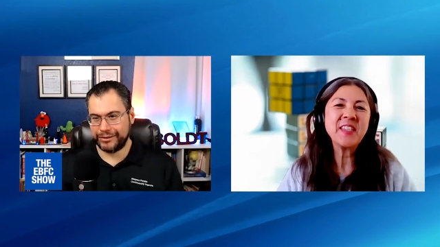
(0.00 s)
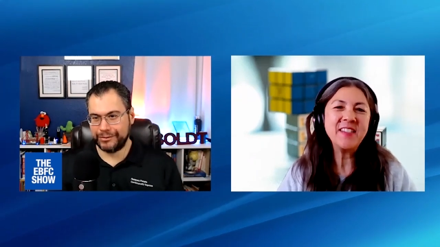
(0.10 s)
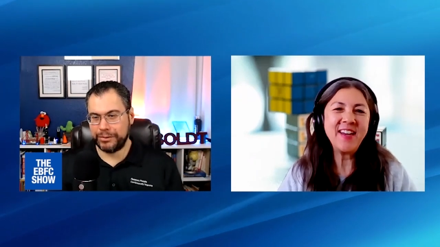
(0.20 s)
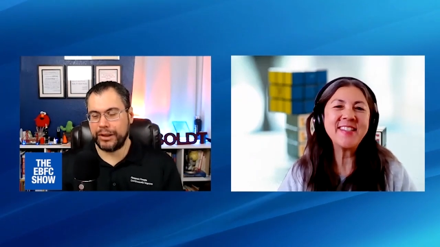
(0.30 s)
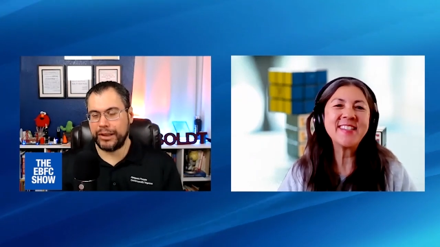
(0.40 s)

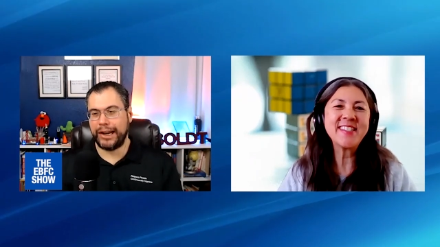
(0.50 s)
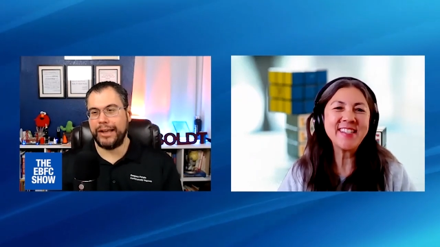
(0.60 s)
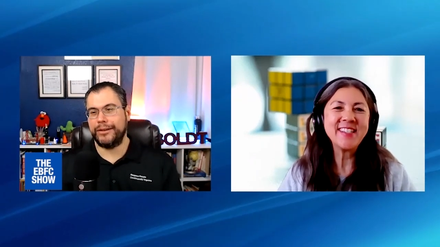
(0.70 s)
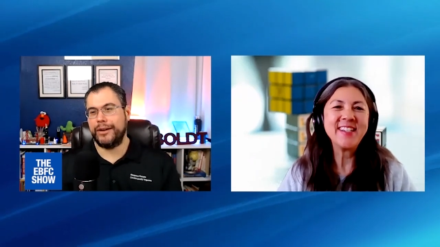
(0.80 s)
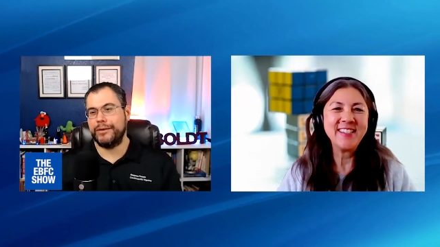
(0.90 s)
Speaker 1: Yes. Paulette, I
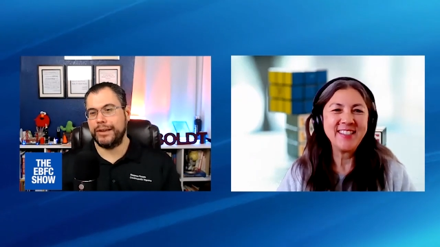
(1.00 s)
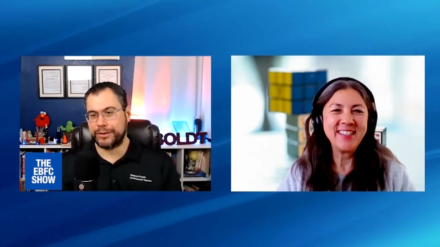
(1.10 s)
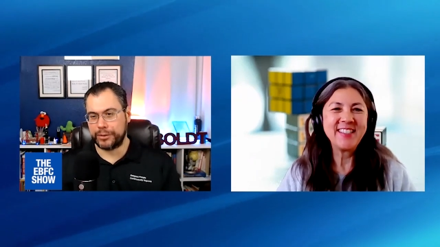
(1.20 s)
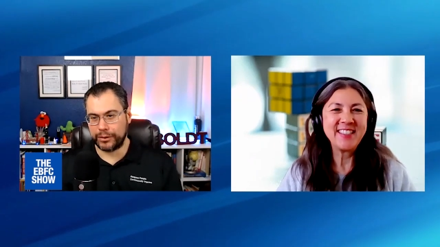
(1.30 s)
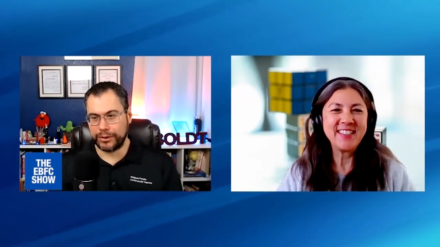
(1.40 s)
love that
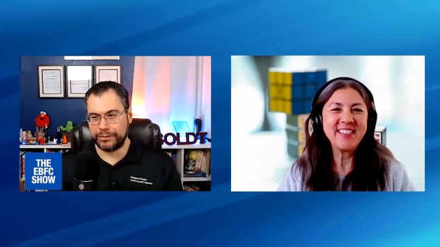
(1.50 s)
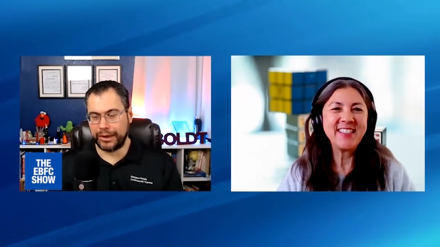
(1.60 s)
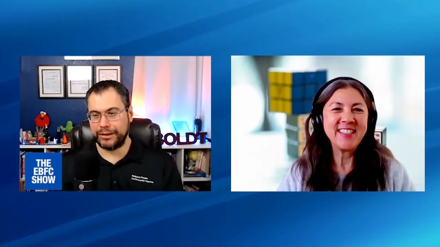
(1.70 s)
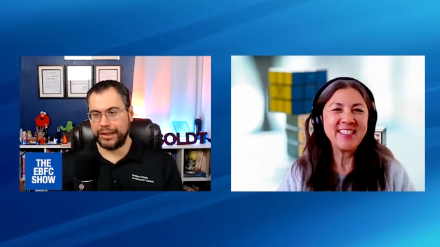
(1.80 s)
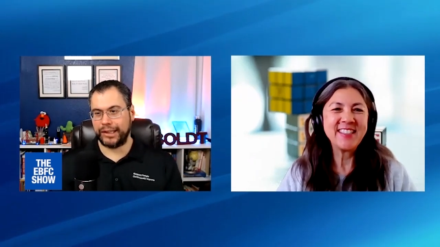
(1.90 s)
story
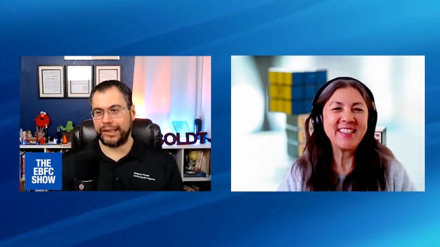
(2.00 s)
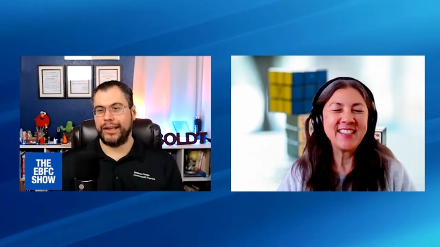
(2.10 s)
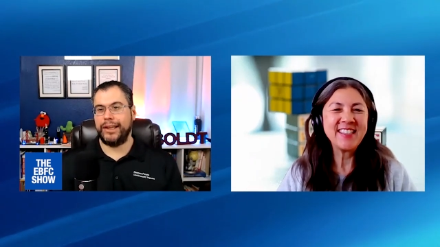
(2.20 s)
about Nick